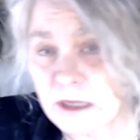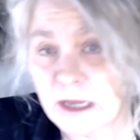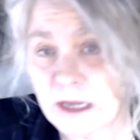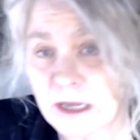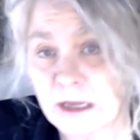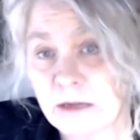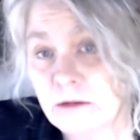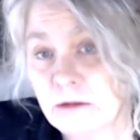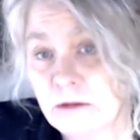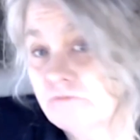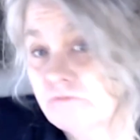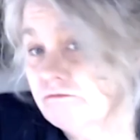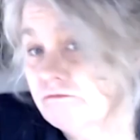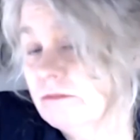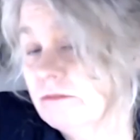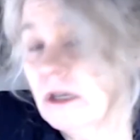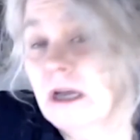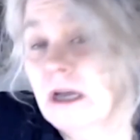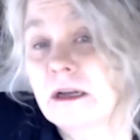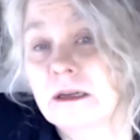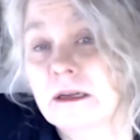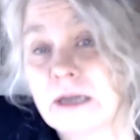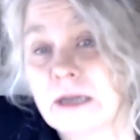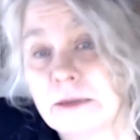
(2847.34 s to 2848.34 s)
and
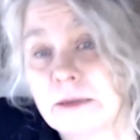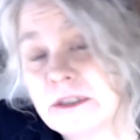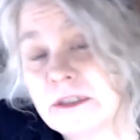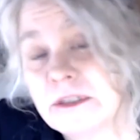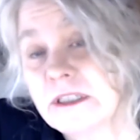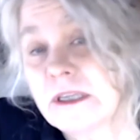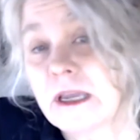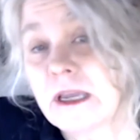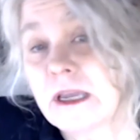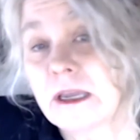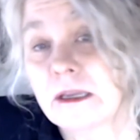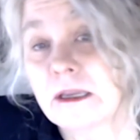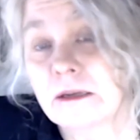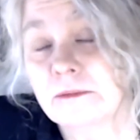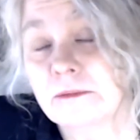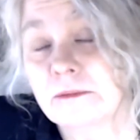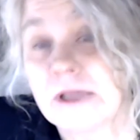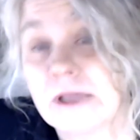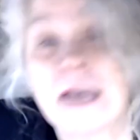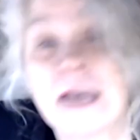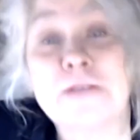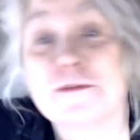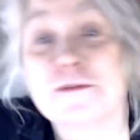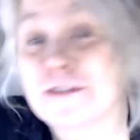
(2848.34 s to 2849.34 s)
I would say
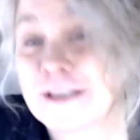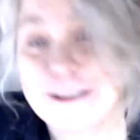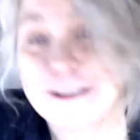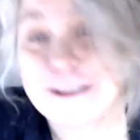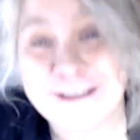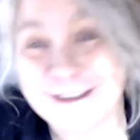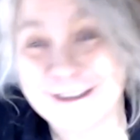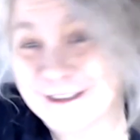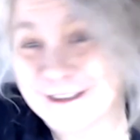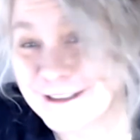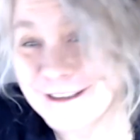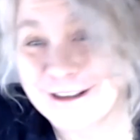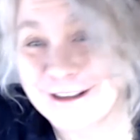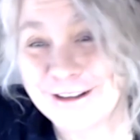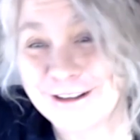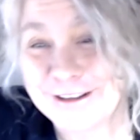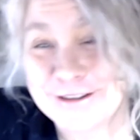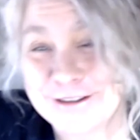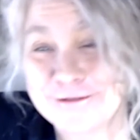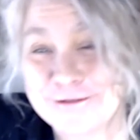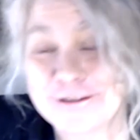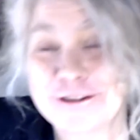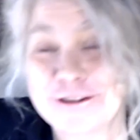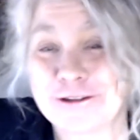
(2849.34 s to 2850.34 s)
life sentience all
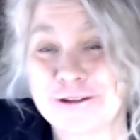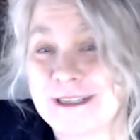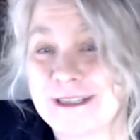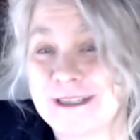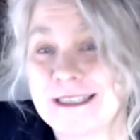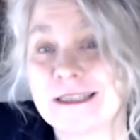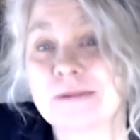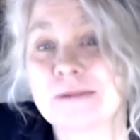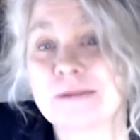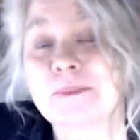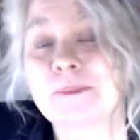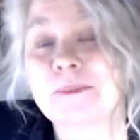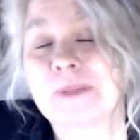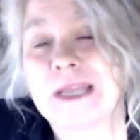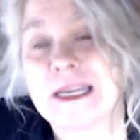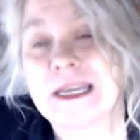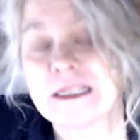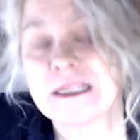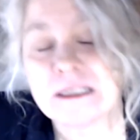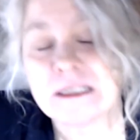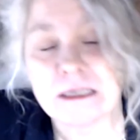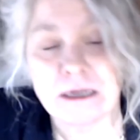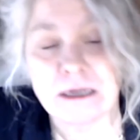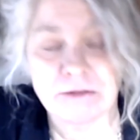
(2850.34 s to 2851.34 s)
over trees and
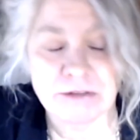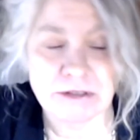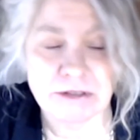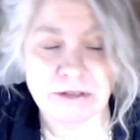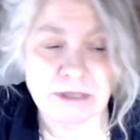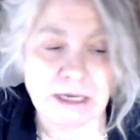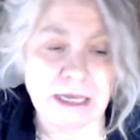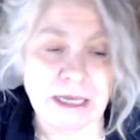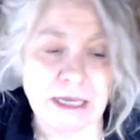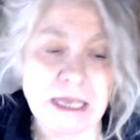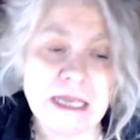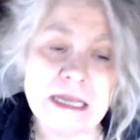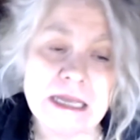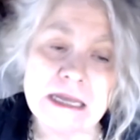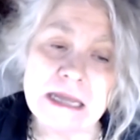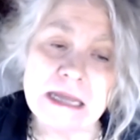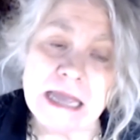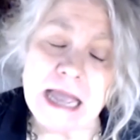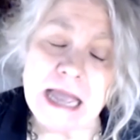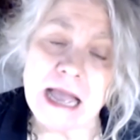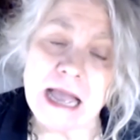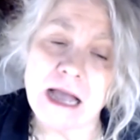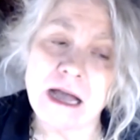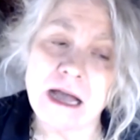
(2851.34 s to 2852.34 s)
plants and everything,
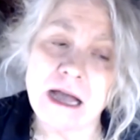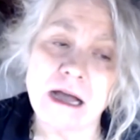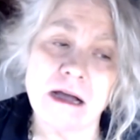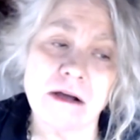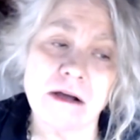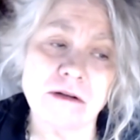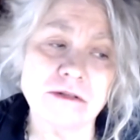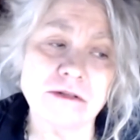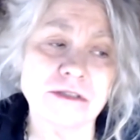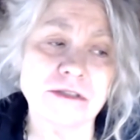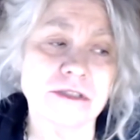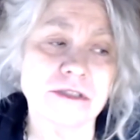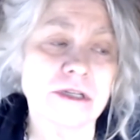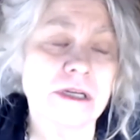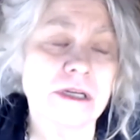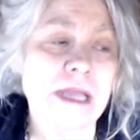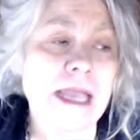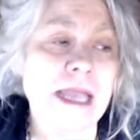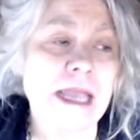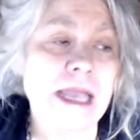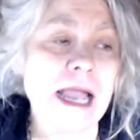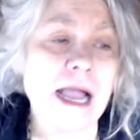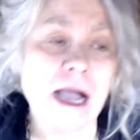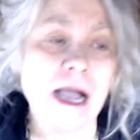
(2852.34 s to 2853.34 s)
how
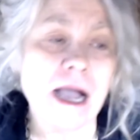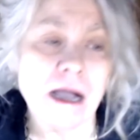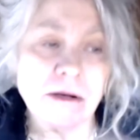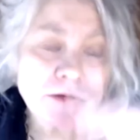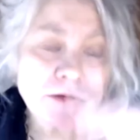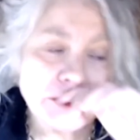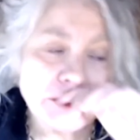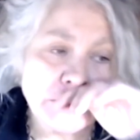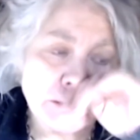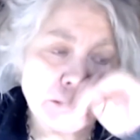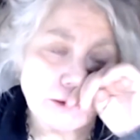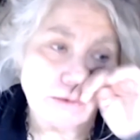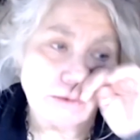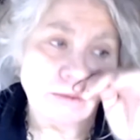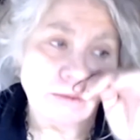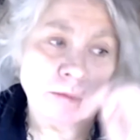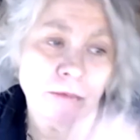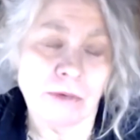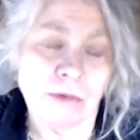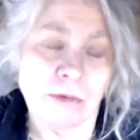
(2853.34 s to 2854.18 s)
do